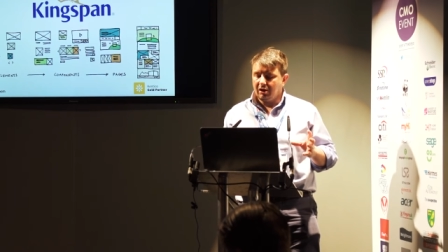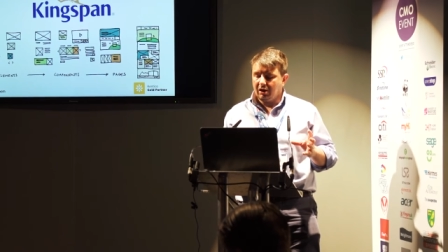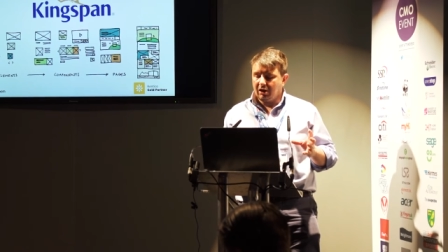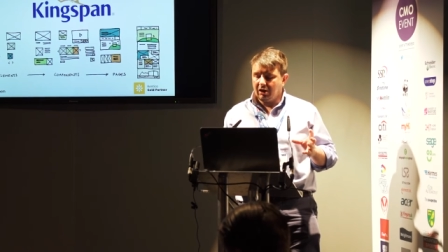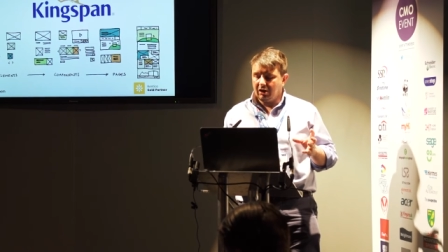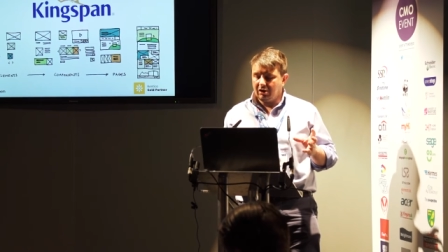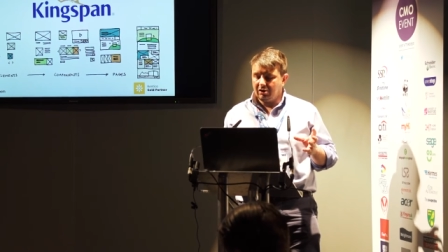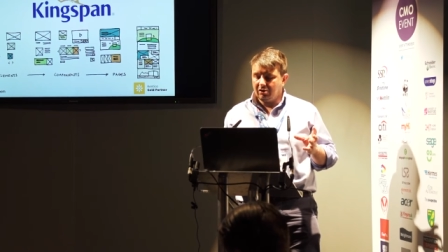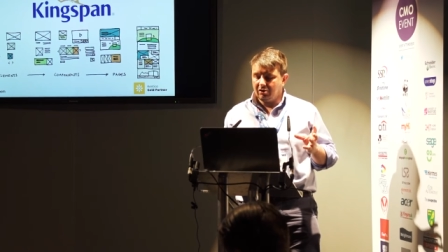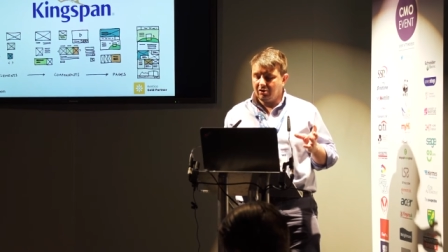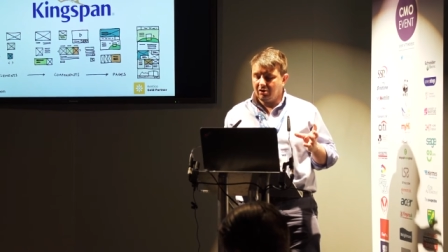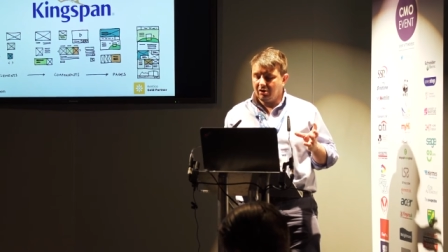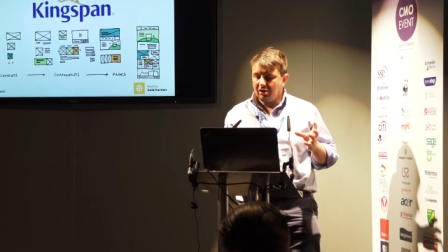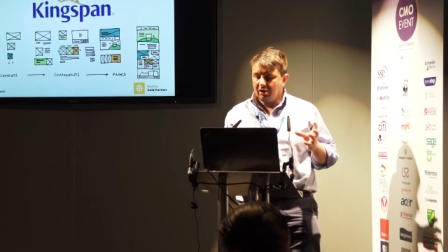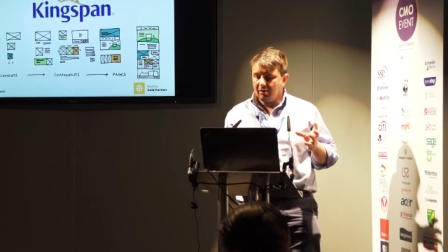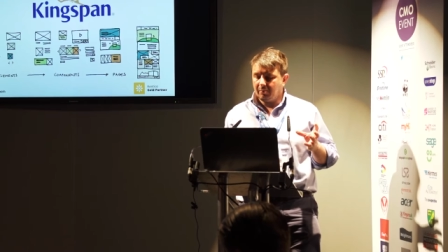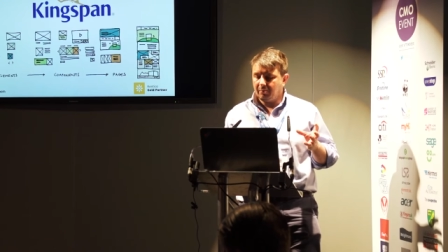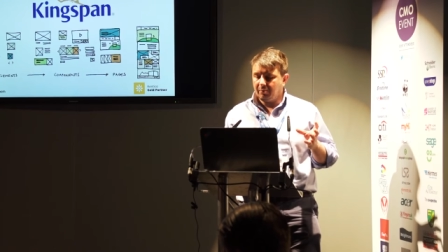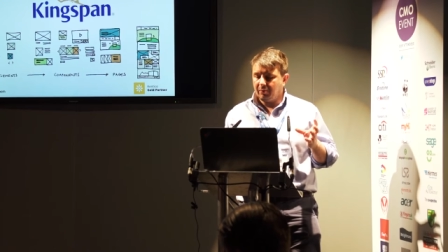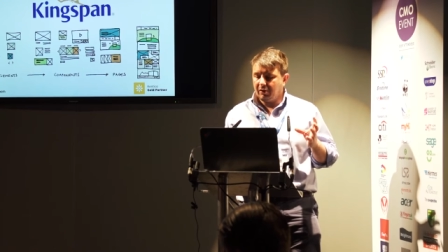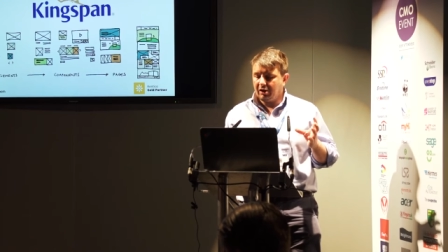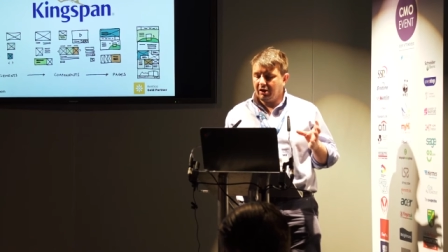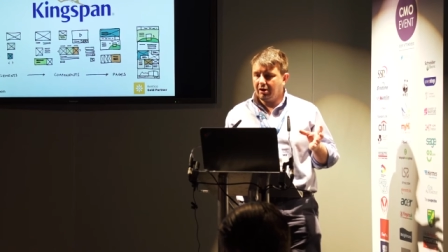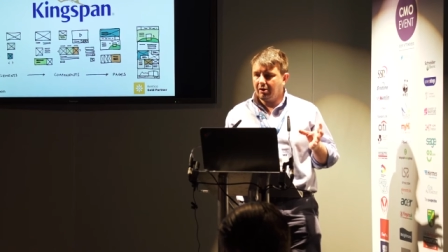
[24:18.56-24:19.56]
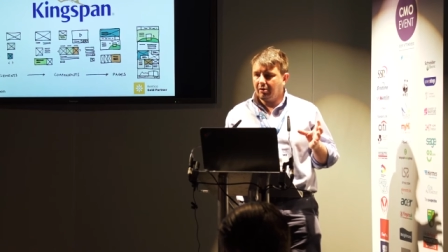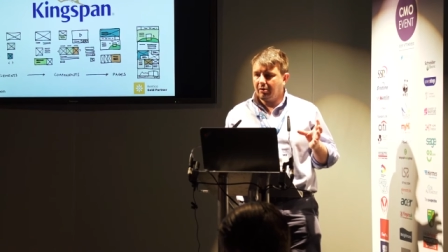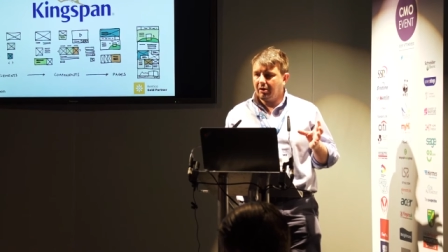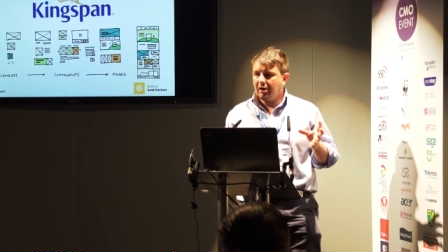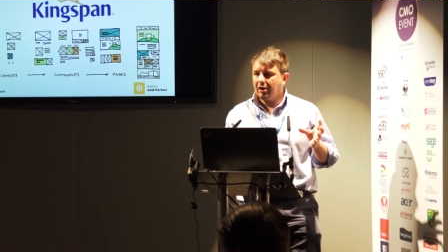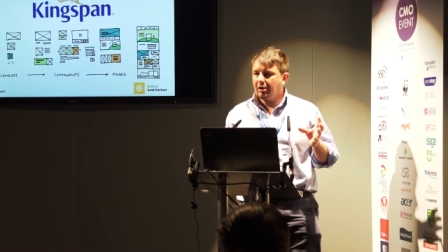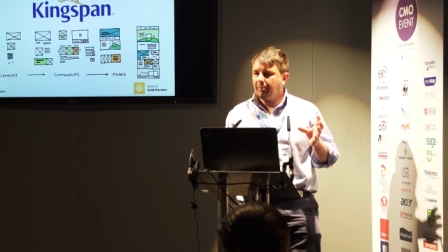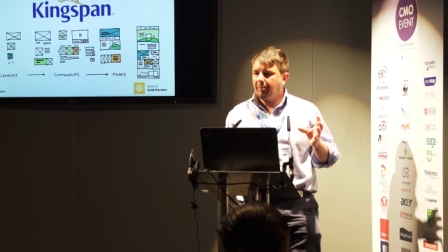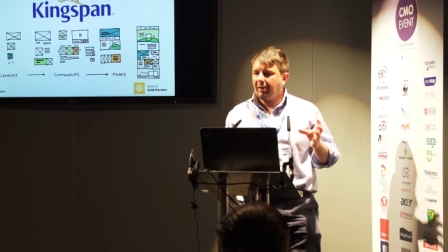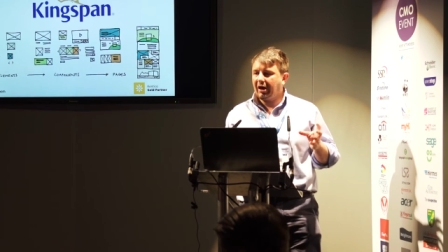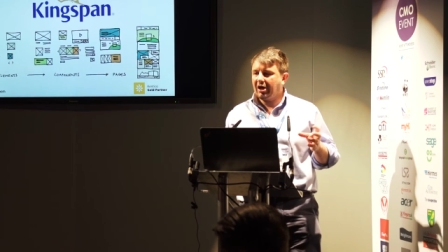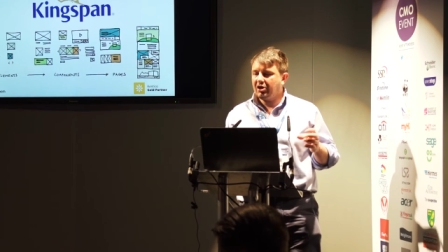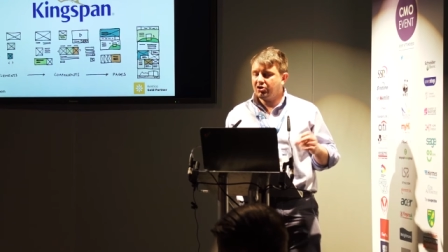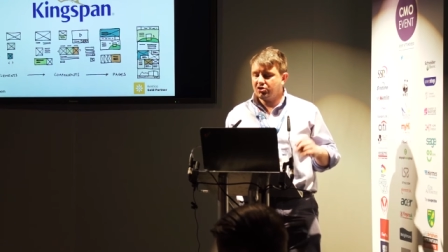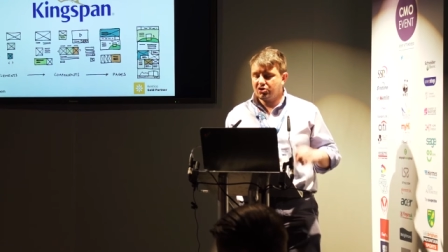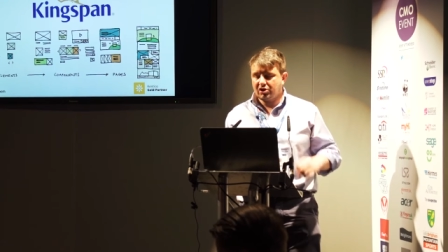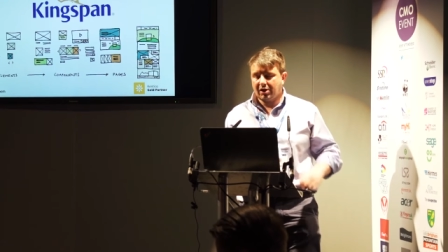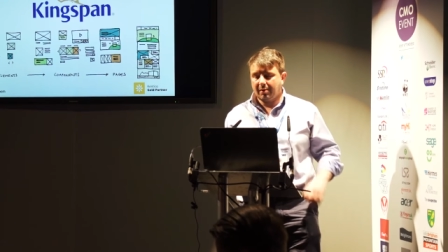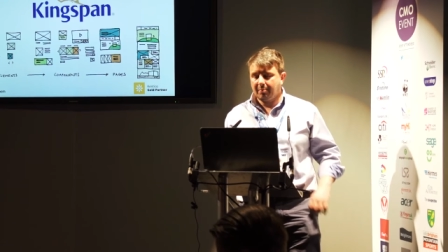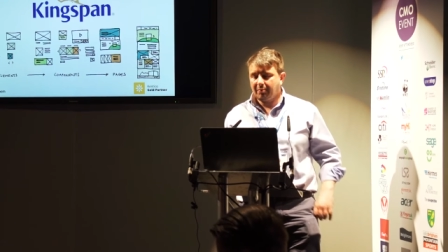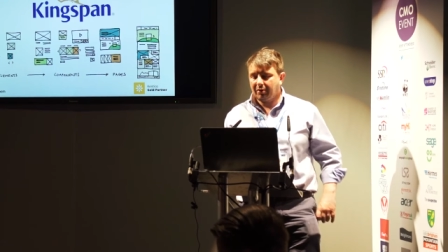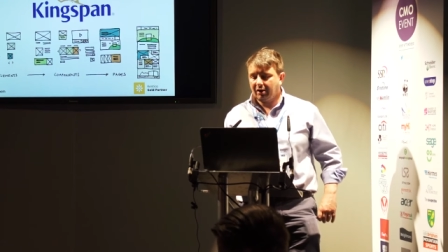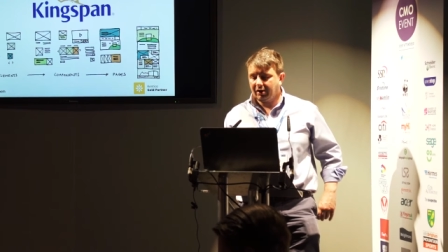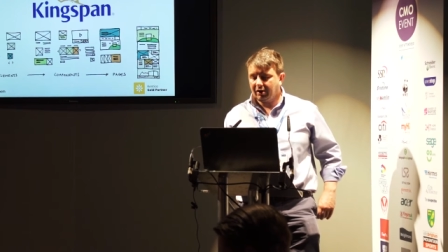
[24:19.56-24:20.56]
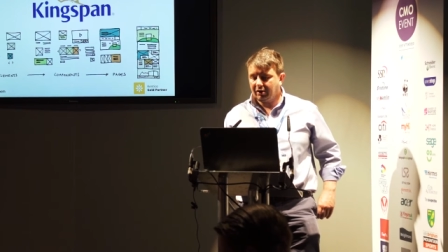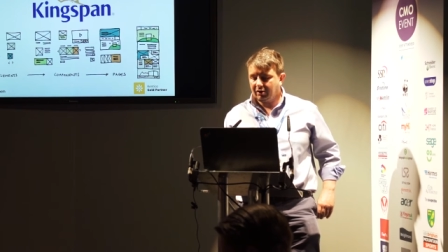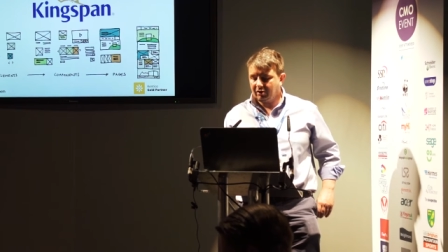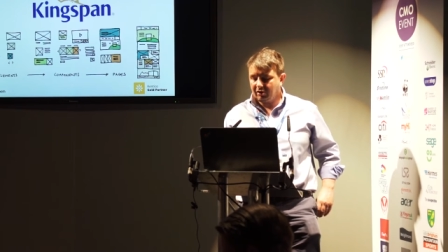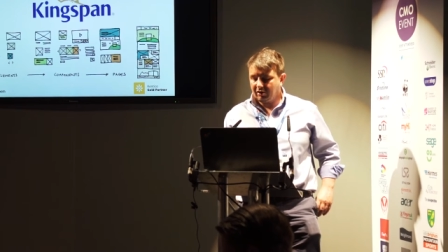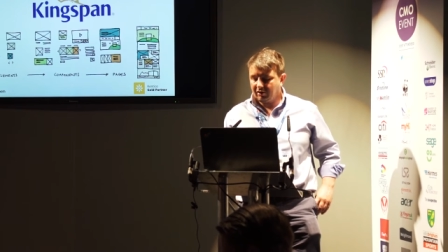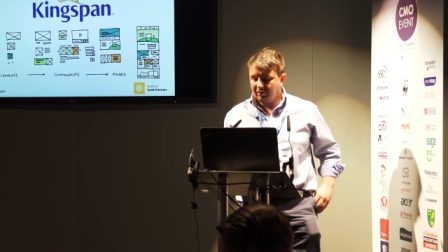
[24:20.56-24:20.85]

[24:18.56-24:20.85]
in um, in a in a page template.